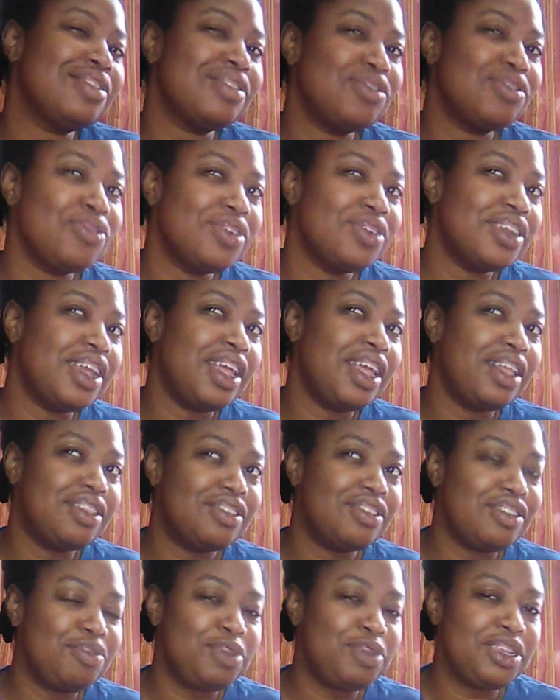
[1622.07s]
sort of
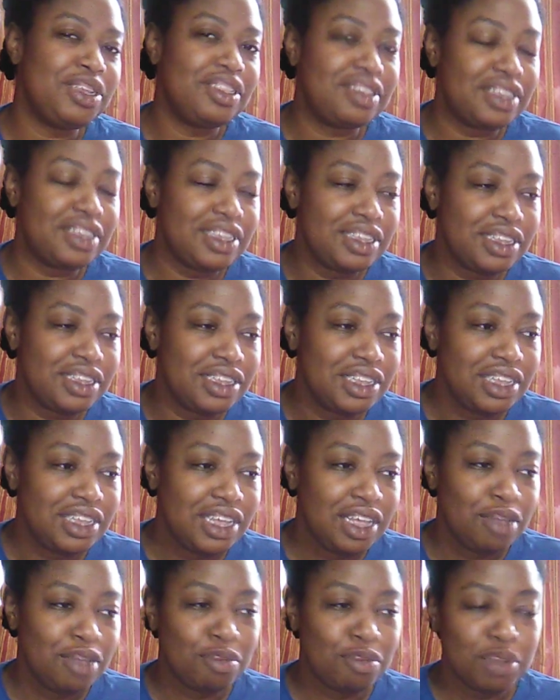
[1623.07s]
LGBT
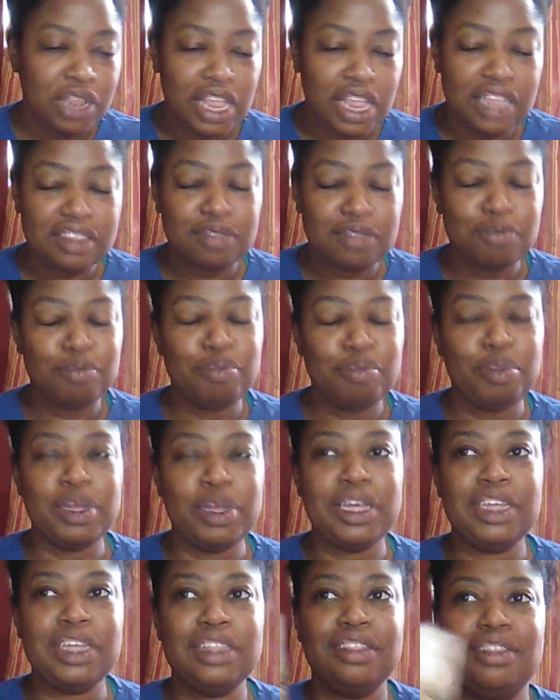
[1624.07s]
plus,
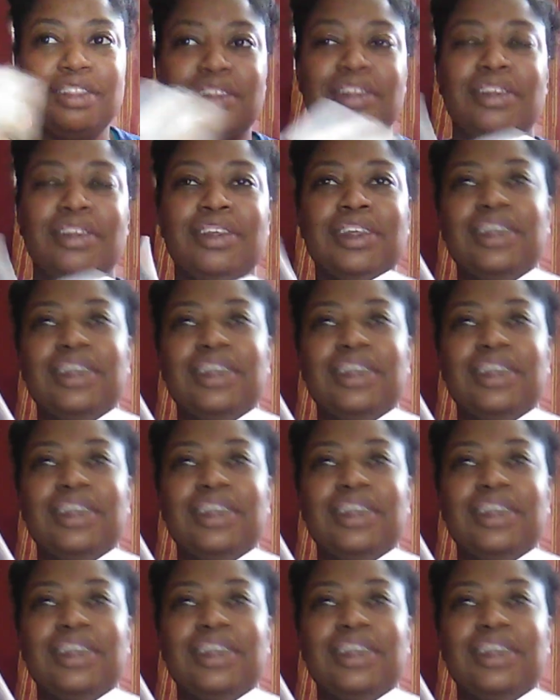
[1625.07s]
but